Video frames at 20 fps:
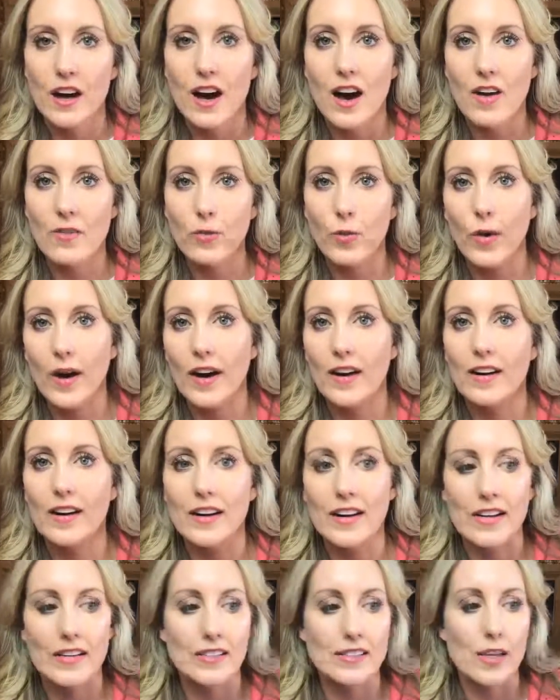of where
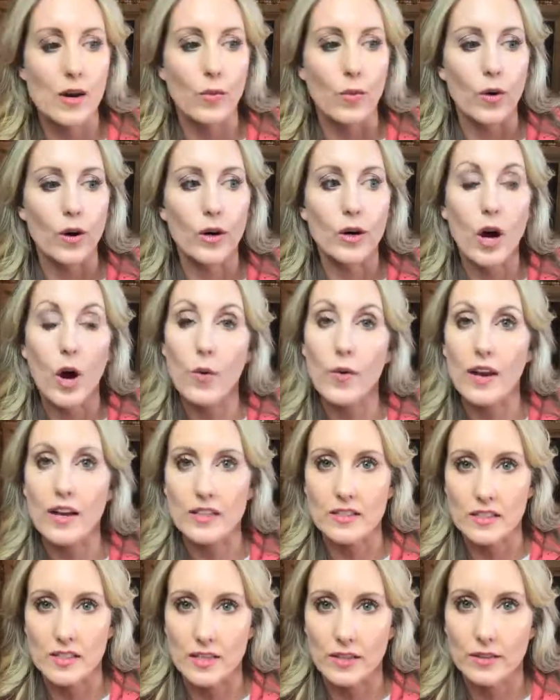it is that we're
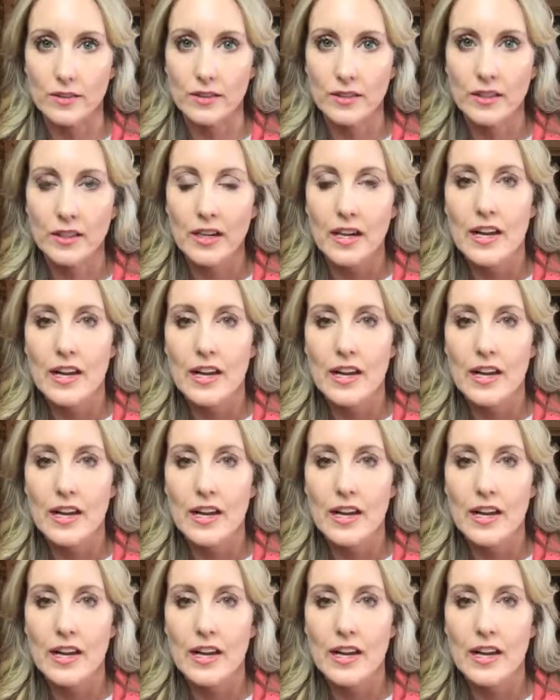going to.